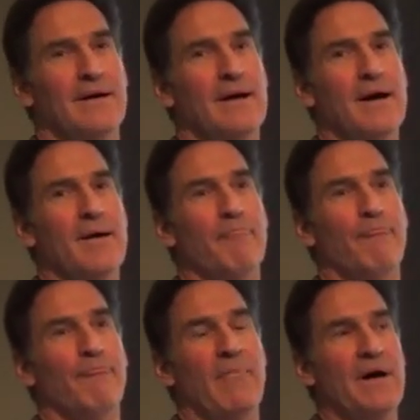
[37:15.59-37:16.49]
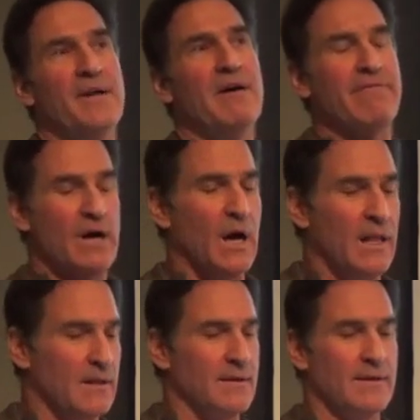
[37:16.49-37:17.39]
um, enough
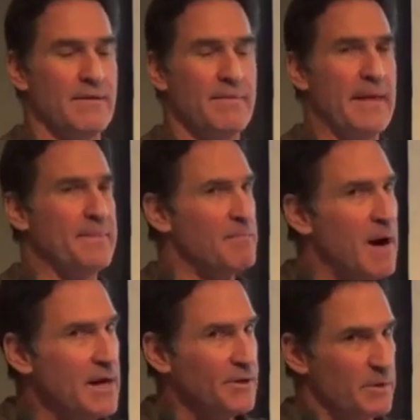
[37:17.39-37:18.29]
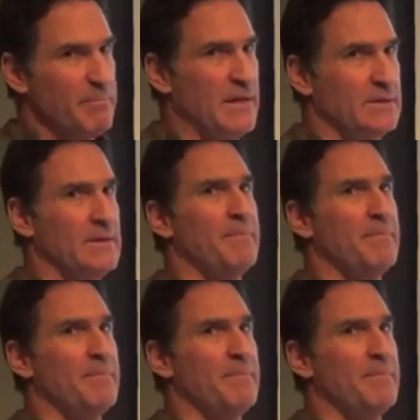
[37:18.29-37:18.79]
color that the monitor picks